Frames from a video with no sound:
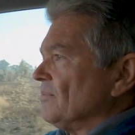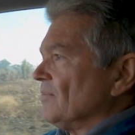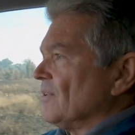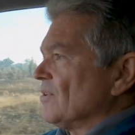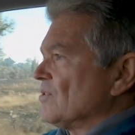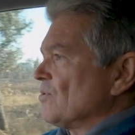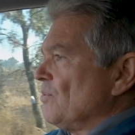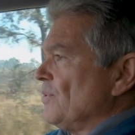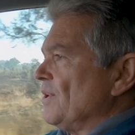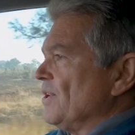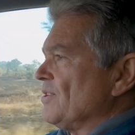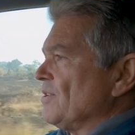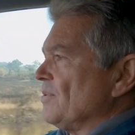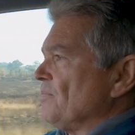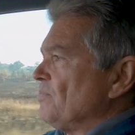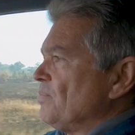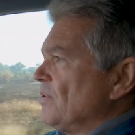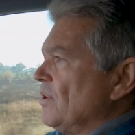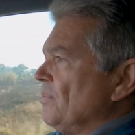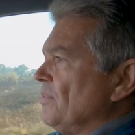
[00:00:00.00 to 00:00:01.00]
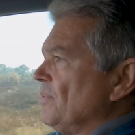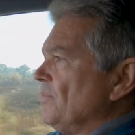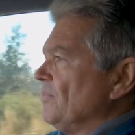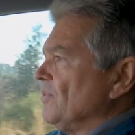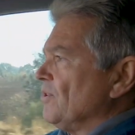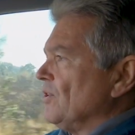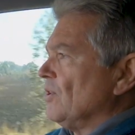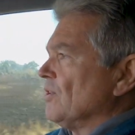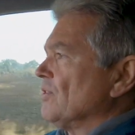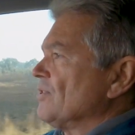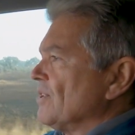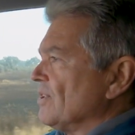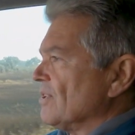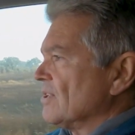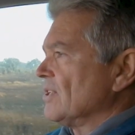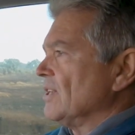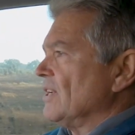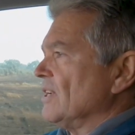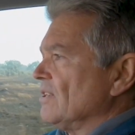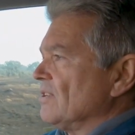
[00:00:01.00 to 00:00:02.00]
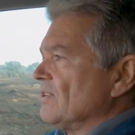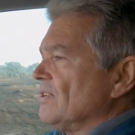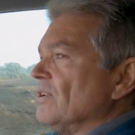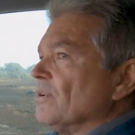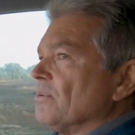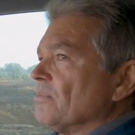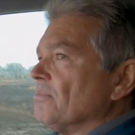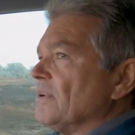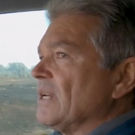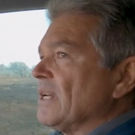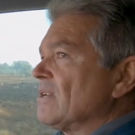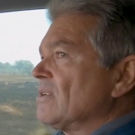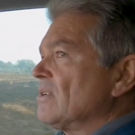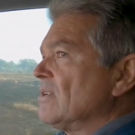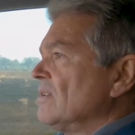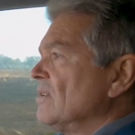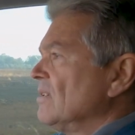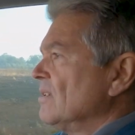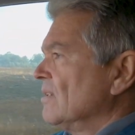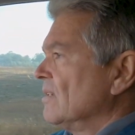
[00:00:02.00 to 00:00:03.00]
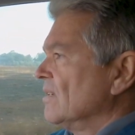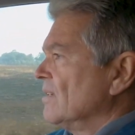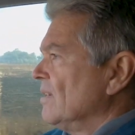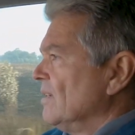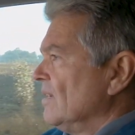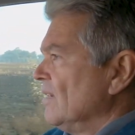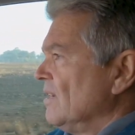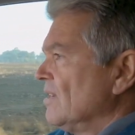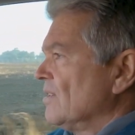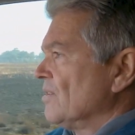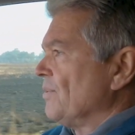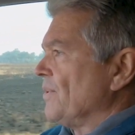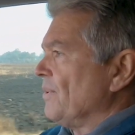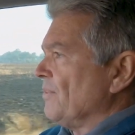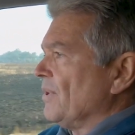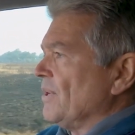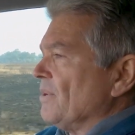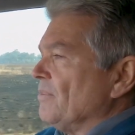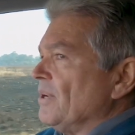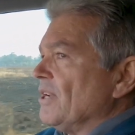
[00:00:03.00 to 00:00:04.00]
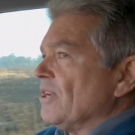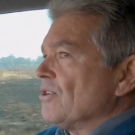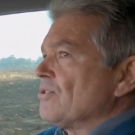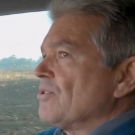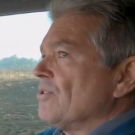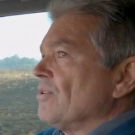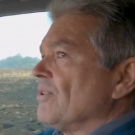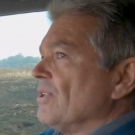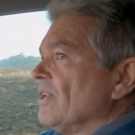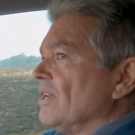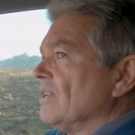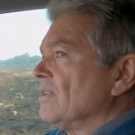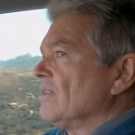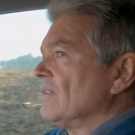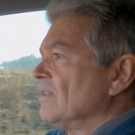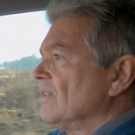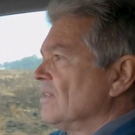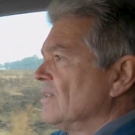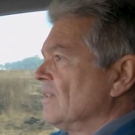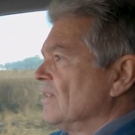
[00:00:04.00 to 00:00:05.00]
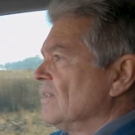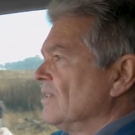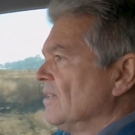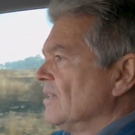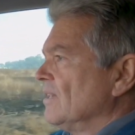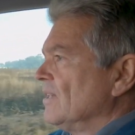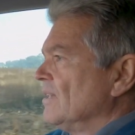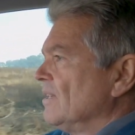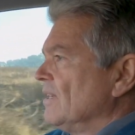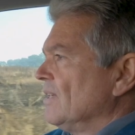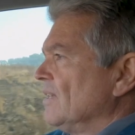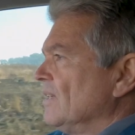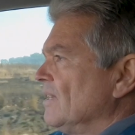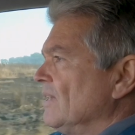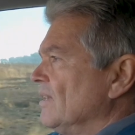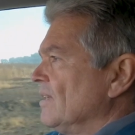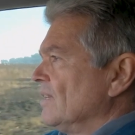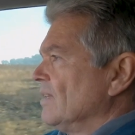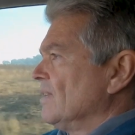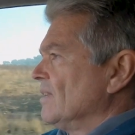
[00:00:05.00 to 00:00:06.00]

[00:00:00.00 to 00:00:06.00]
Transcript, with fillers: It's always a problem. Dogs and snakes don't mix. We want to make sure that um,